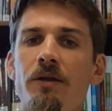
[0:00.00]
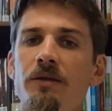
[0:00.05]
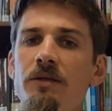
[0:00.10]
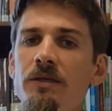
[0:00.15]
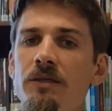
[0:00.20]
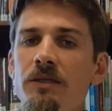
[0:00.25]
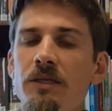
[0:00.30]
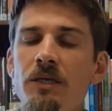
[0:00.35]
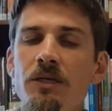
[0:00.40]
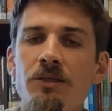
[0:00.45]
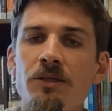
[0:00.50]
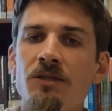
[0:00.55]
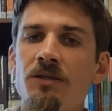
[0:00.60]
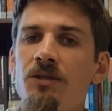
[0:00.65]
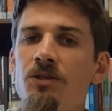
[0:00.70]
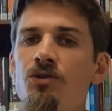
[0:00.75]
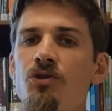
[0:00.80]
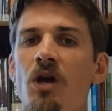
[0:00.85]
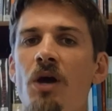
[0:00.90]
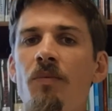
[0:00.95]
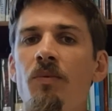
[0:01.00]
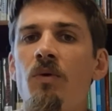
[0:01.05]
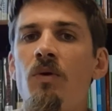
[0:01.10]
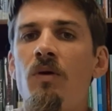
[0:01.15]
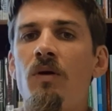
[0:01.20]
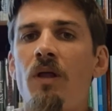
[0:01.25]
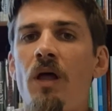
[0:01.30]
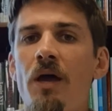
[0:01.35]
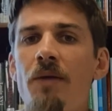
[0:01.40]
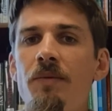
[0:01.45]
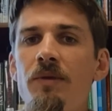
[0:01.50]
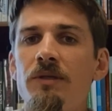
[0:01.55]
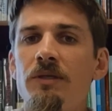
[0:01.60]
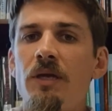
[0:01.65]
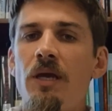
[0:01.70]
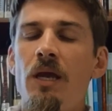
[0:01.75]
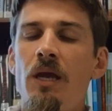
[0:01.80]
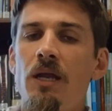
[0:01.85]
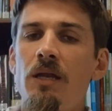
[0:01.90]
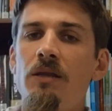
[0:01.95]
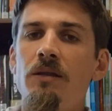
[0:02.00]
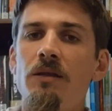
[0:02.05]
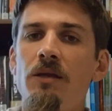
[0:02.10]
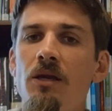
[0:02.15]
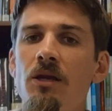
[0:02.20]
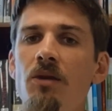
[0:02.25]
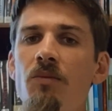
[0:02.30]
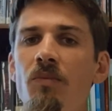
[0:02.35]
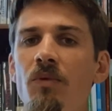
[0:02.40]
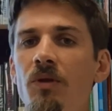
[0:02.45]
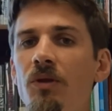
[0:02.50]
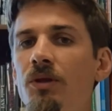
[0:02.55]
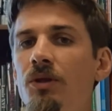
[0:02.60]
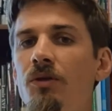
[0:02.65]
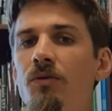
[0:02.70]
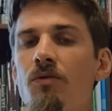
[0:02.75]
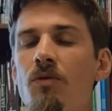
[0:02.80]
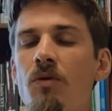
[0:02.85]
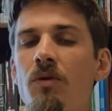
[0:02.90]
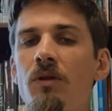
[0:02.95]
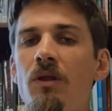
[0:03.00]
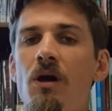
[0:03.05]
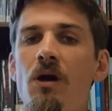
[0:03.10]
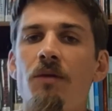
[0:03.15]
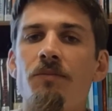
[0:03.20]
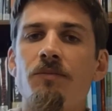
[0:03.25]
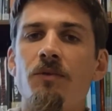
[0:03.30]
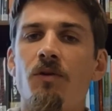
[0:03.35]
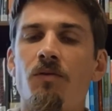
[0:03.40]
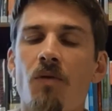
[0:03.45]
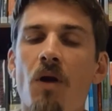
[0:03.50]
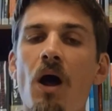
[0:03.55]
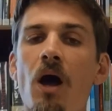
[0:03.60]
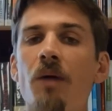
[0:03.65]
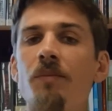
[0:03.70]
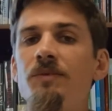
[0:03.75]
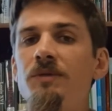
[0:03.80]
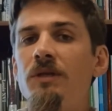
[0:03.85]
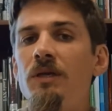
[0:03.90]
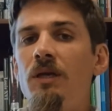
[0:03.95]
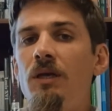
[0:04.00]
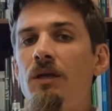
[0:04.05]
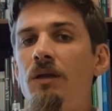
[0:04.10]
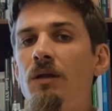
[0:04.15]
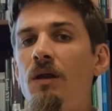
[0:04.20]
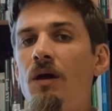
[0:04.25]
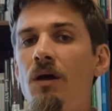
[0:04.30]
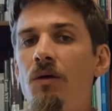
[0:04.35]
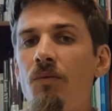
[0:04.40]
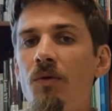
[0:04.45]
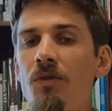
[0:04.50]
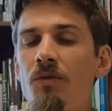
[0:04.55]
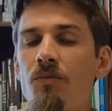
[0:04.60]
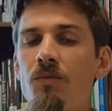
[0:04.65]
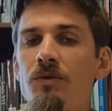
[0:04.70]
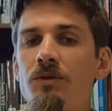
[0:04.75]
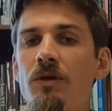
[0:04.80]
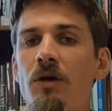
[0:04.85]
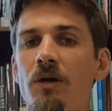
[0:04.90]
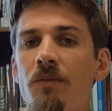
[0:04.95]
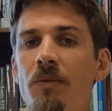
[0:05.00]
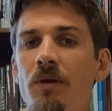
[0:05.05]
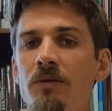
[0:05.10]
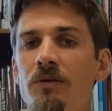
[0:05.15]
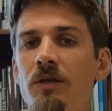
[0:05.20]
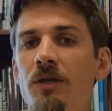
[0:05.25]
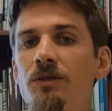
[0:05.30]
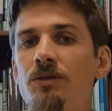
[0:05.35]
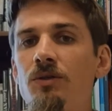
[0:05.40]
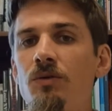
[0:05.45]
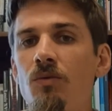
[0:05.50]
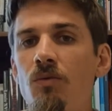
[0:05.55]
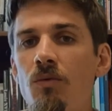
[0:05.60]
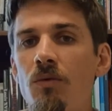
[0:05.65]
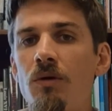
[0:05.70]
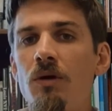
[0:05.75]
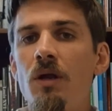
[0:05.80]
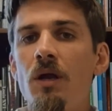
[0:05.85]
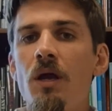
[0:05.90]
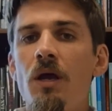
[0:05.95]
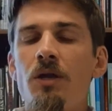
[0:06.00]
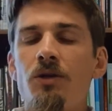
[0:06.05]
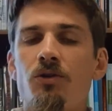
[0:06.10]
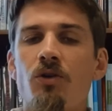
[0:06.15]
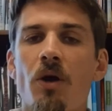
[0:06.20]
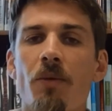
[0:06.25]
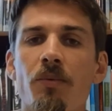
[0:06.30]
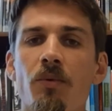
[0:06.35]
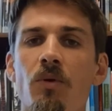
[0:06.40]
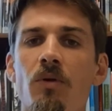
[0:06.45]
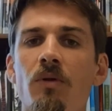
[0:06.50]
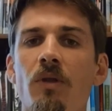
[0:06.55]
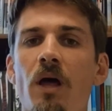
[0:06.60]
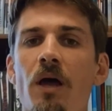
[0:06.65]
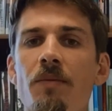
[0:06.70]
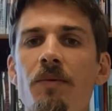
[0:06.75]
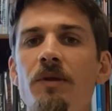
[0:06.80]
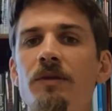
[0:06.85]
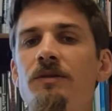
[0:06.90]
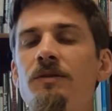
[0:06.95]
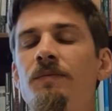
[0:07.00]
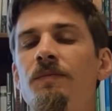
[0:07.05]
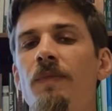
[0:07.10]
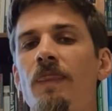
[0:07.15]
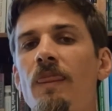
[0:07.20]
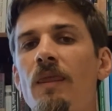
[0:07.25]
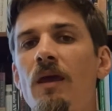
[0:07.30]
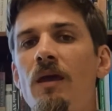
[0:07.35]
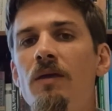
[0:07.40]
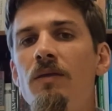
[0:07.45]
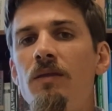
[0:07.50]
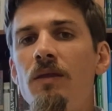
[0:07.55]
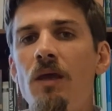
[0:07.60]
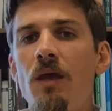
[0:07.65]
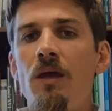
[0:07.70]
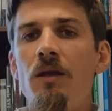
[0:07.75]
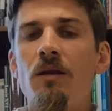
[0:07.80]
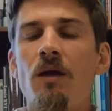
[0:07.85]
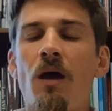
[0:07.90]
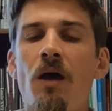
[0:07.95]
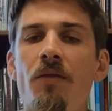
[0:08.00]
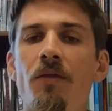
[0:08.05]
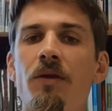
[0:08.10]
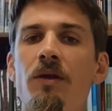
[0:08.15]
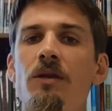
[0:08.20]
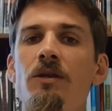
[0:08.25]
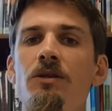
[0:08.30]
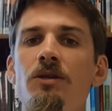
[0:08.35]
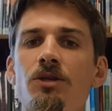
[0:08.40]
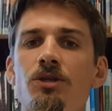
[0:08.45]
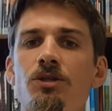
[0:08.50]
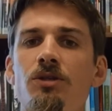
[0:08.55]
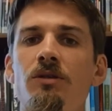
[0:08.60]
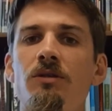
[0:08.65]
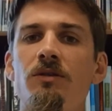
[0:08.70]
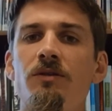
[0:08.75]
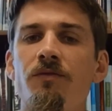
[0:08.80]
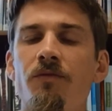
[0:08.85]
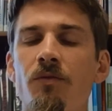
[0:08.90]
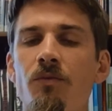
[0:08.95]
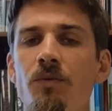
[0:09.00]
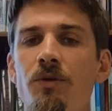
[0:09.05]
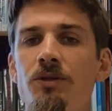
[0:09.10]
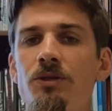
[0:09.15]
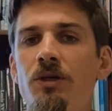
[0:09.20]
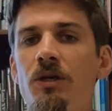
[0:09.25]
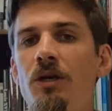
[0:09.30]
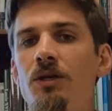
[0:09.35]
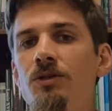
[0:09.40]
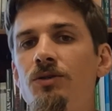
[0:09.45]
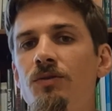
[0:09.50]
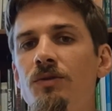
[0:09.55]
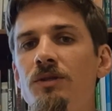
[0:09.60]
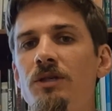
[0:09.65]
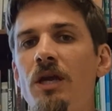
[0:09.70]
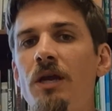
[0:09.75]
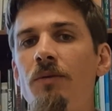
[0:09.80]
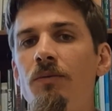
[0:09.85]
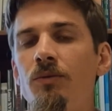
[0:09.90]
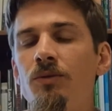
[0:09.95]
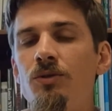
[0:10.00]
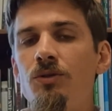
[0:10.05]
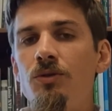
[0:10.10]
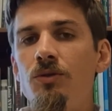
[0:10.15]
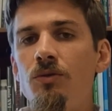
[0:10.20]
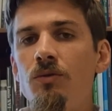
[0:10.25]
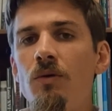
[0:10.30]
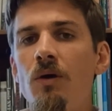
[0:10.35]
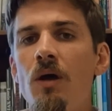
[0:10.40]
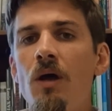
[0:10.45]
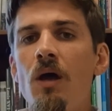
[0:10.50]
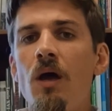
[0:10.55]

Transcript: diseases in tropical climates and the inability to grow crops in whether we're talking about desert or tropical climates. And then the conditions for which a country is able to